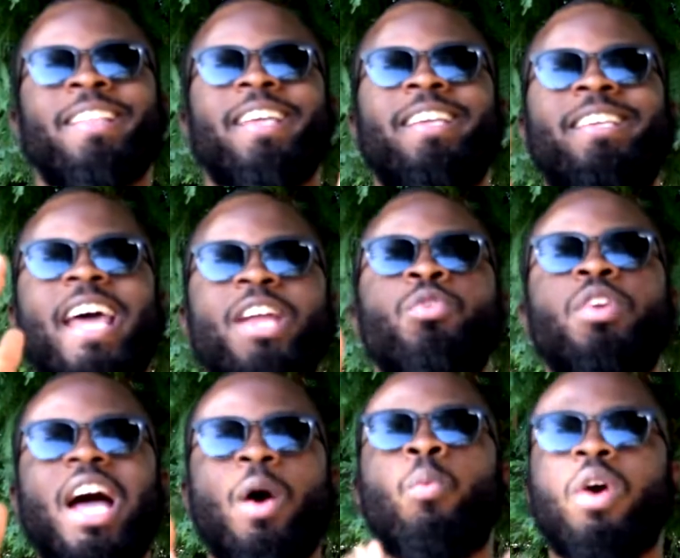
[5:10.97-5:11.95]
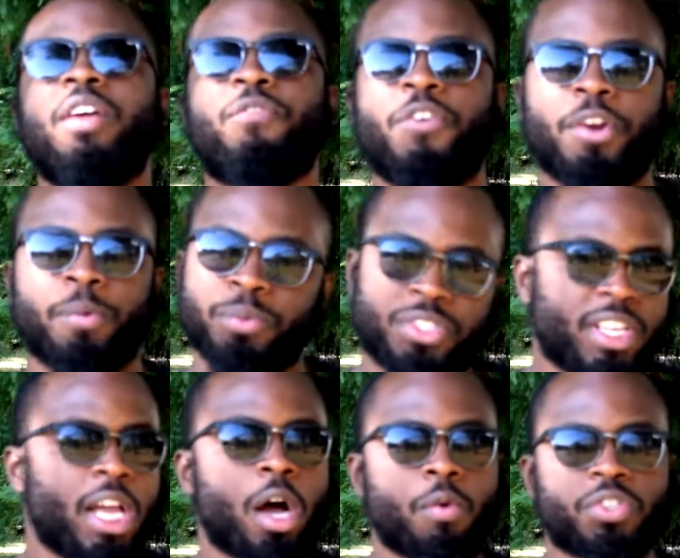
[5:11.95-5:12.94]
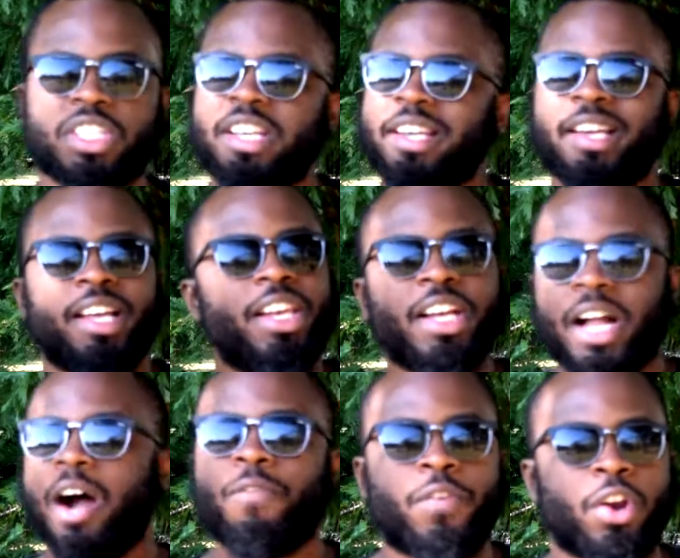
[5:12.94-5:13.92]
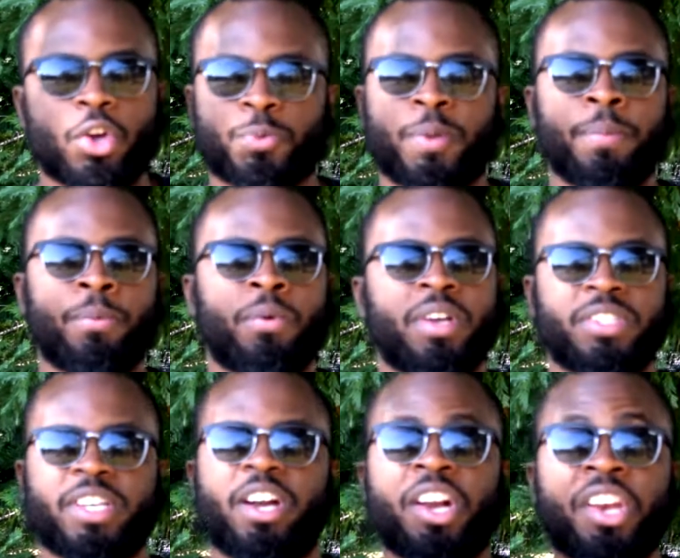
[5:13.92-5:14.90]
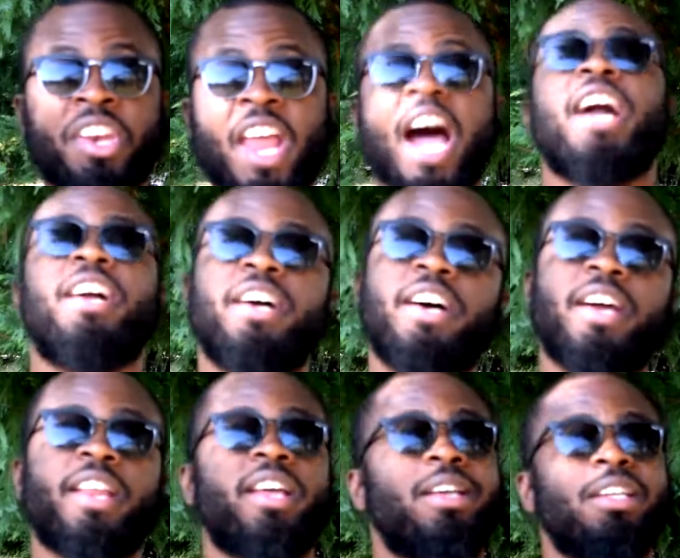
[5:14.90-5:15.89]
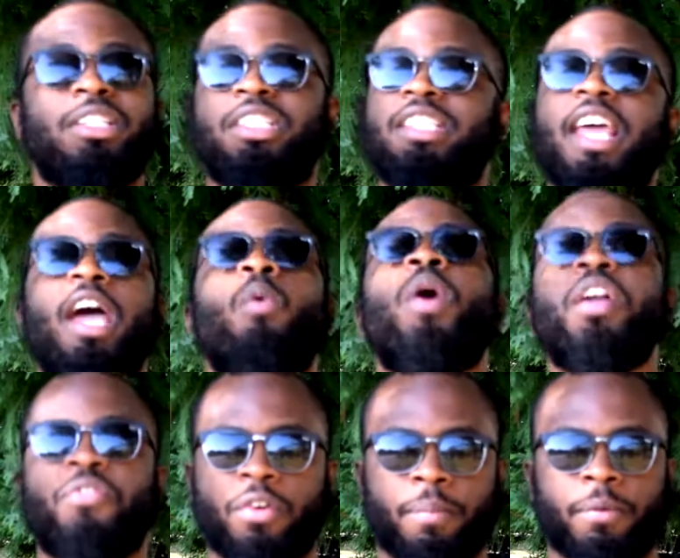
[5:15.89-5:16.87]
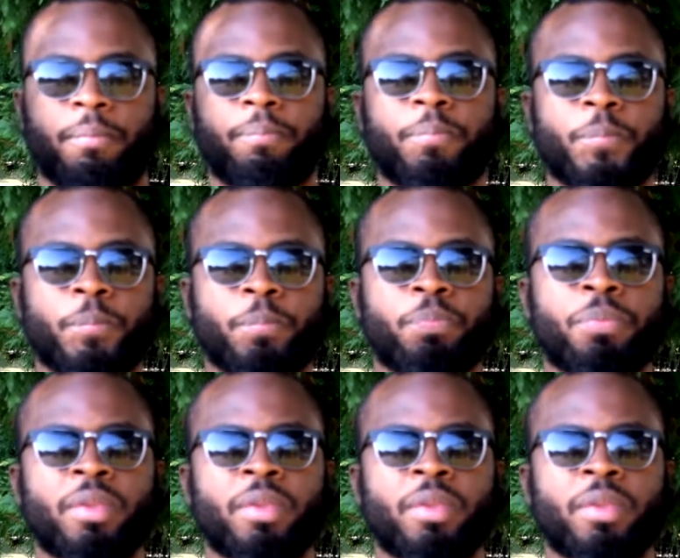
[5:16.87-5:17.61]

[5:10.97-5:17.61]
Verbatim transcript: that they do not want for themselves and look out for those people because they're not good. Stay away from them.